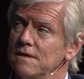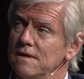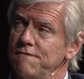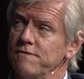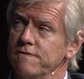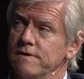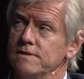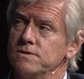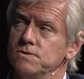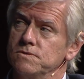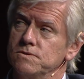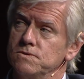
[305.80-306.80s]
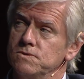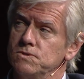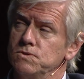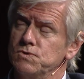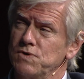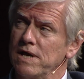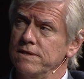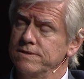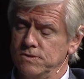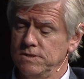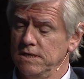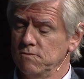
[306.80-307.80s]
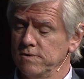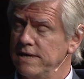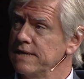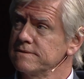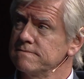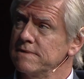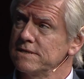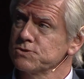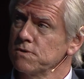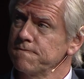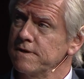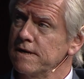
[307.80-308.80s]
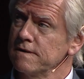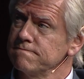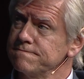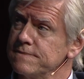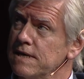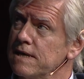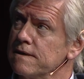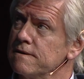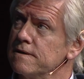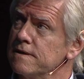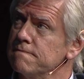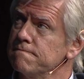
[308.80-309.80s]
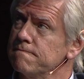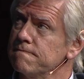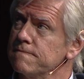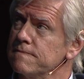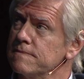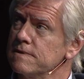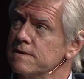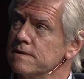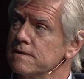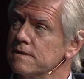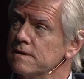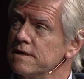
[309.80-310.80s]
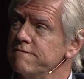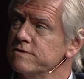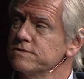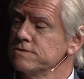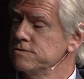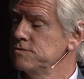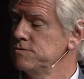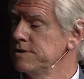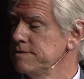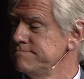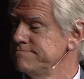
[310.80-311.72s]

effort then to try to deal with that. I'll stop there and leave it to